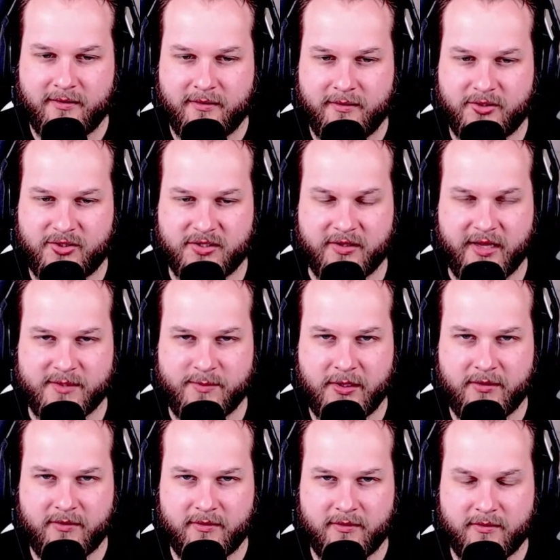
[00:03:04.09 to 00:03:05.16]

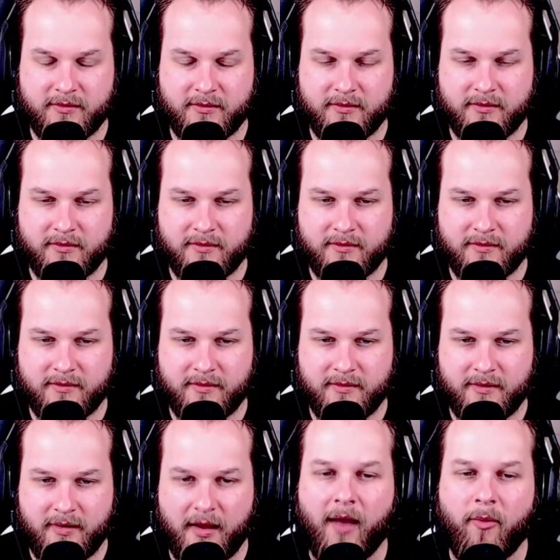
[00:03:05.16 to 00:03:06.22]
lesbian?
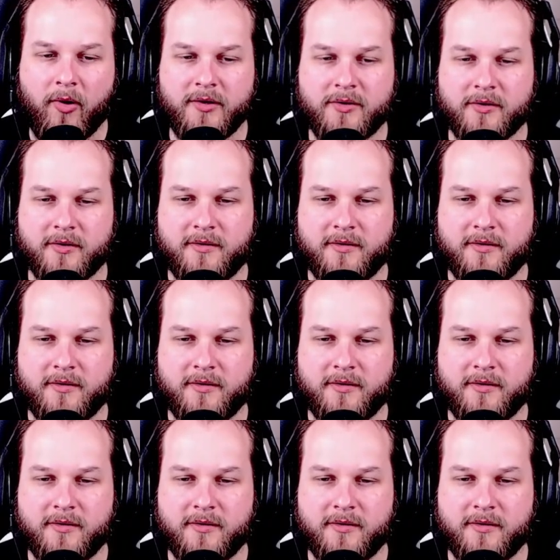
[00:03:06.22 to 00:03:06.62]
I wonder.